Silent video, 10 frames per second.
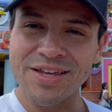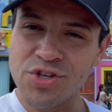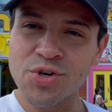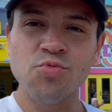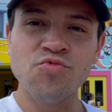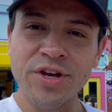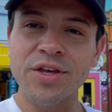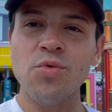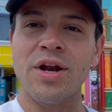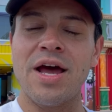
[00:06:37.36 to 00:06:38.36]
you really
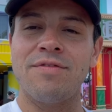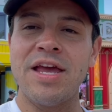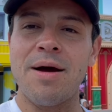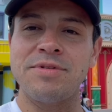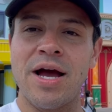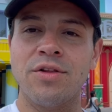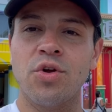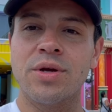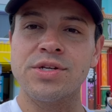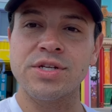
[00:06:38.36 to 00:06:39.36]
want to have the app downloaded
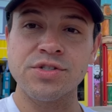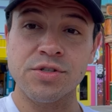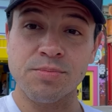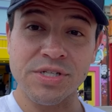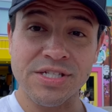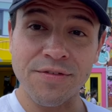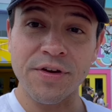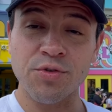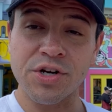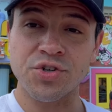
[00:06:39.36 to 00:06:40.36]
because there's
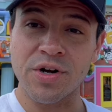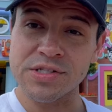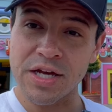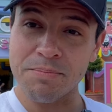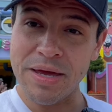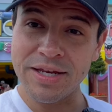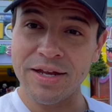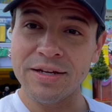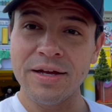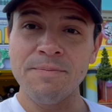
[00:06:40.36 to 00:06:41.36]
specific restaurants like
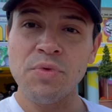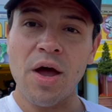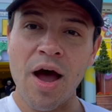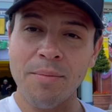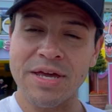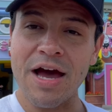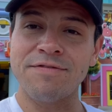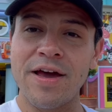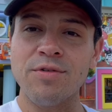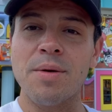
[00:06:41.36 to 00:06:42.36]
Minion
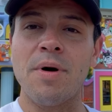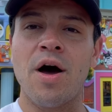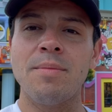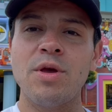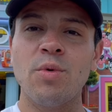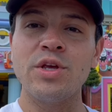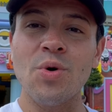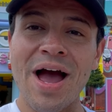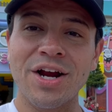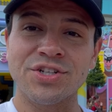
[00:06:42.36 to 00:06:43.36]
Cafe right behind me where you
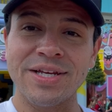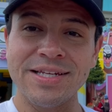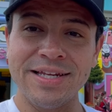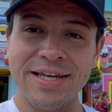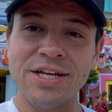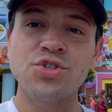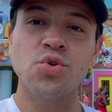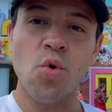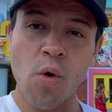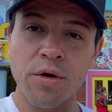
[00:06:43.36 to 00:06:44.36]
actually need
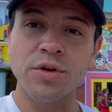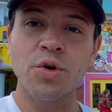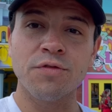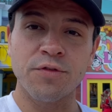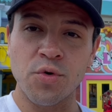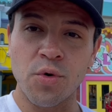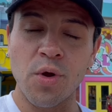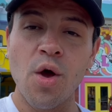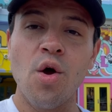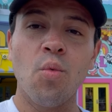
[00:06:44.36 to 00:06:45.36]
to order your food
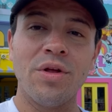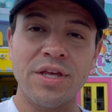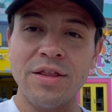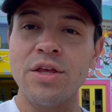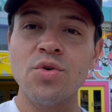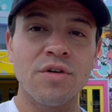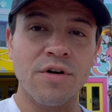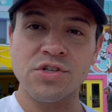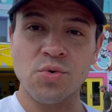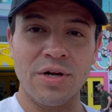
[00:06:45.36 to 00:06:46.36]
within the
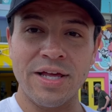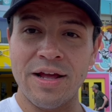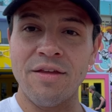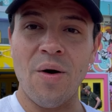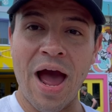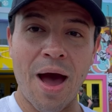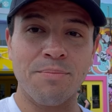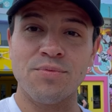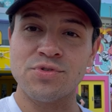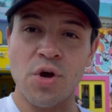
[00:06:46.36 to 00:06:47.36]
Universal Orlando app.
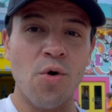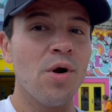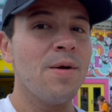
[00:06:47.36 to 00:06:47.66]
So